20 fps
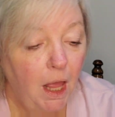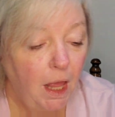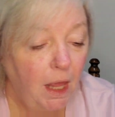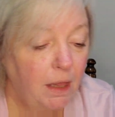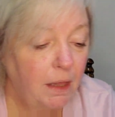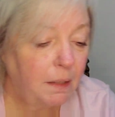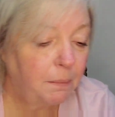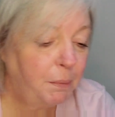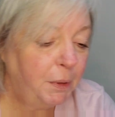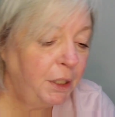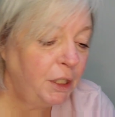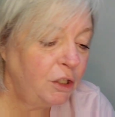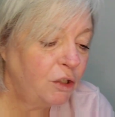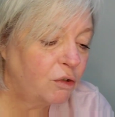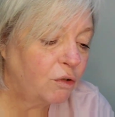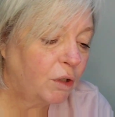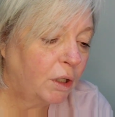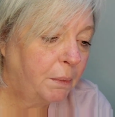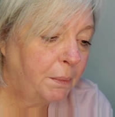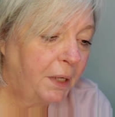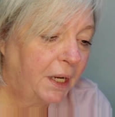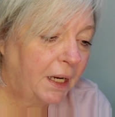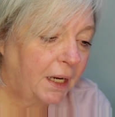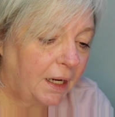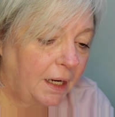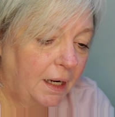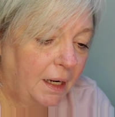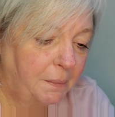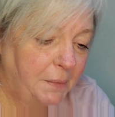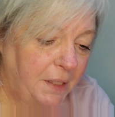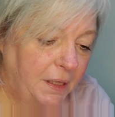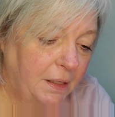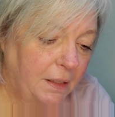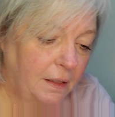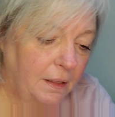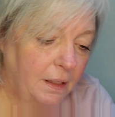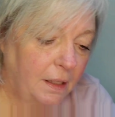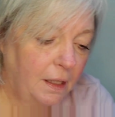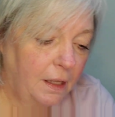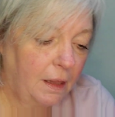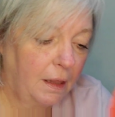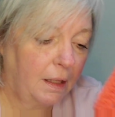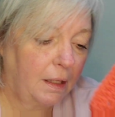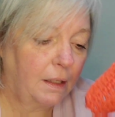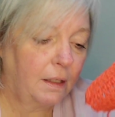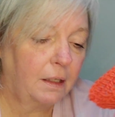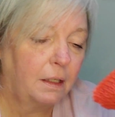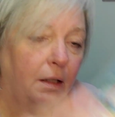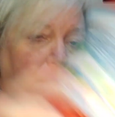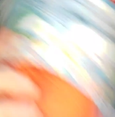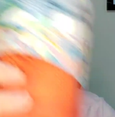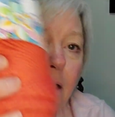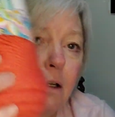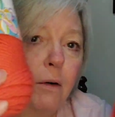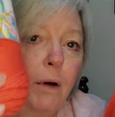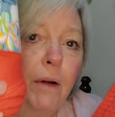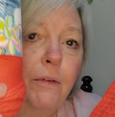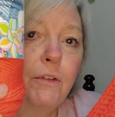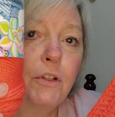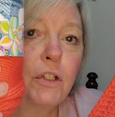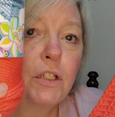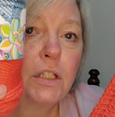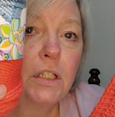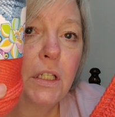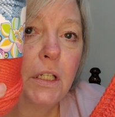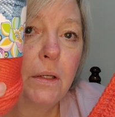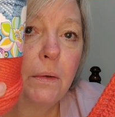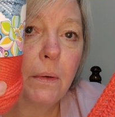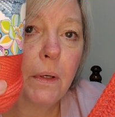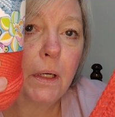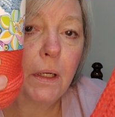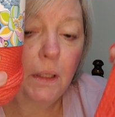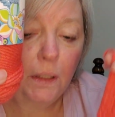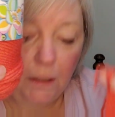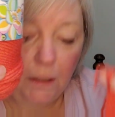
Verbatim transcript: and the biggest drawback, I mean, the Crafter's Secret.